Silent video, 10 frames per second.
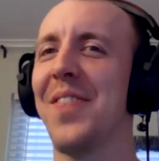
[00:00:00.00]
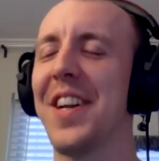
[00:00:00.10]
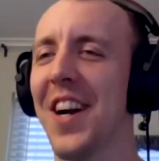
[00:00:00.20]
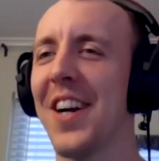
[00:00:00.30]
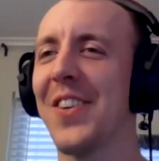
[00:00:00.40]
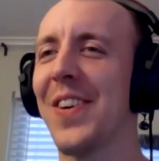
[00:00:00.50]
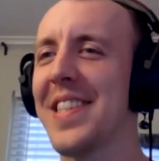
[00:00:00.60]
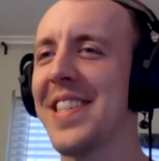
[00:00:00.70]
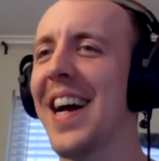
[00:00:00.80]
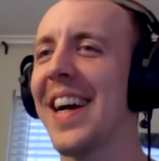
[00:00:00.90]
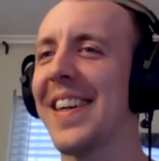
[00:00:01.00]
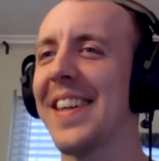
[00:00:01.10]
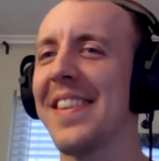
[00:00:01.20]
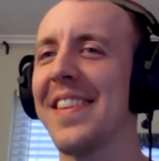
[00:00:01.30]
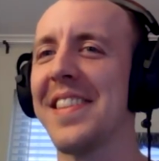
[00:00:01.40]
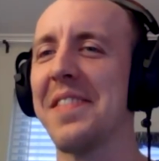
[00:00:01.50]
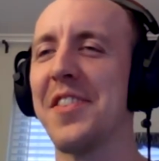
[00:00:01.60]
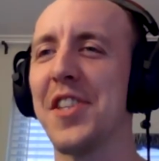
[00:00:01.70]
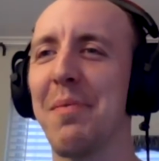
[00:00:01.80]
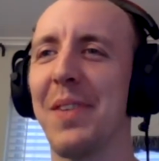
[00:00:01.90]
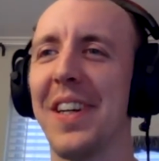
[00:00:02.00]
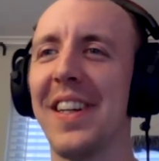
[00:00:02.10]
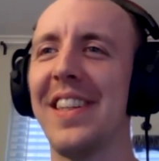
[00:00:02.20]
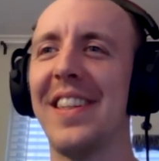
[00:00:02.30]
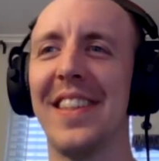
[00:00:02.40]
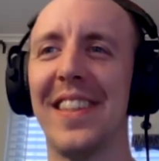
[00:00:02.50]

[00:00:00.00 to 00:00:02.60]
much hardcore soccer until Stephen jumped on. That's